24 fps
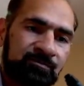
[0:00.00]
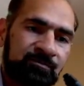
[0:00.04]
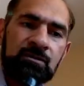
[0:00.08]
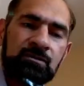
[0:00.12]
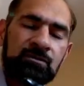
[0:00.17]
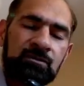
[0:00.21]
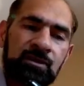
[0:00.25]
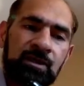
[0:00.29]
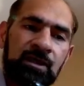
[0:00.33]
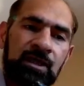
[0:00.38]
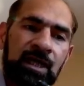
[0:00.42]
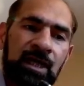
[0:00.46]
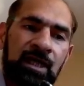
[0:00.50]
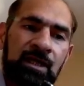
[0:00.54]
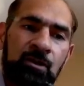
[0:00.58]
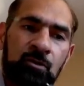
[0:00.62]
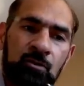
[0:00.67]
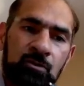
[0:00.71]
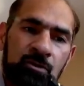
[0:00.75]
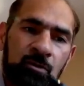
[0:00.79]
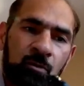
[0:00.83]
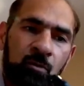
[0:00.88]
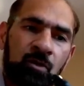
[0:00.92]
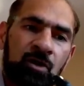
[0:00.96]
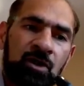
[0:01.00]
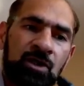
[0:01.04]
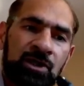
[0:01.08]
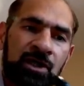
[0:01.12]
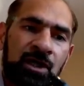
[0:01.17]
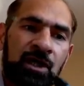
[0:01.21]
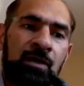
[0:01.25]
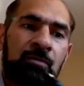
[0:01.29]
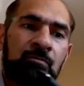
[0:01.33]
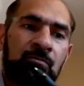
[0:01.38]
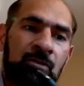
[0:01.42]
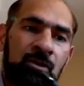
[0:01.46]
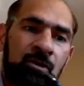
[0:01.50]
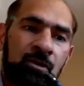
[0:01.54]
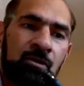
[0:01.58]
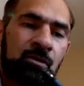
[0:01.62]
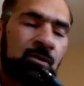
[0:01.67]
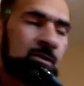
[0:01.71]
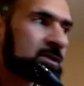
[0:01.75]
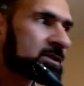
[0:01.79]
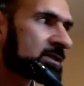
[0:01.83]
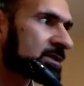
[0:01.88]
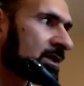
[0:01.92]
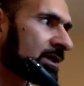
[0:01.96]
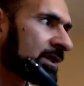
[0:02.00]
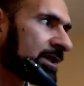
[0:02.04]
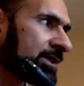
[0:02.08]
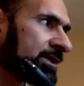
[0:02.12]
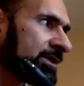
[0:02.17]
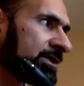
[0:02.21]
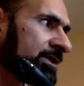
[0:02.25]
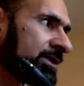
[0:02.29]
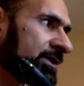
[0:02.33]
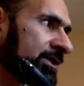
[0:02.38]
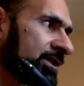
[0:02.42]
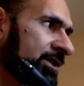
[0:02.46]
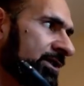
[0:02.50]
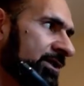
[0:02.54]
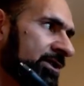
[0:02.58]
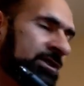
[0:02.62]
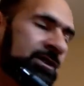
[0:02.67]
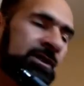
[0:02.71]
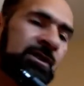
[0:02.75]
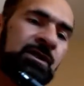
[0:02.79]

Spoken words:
Right, and in order to work out moles, I need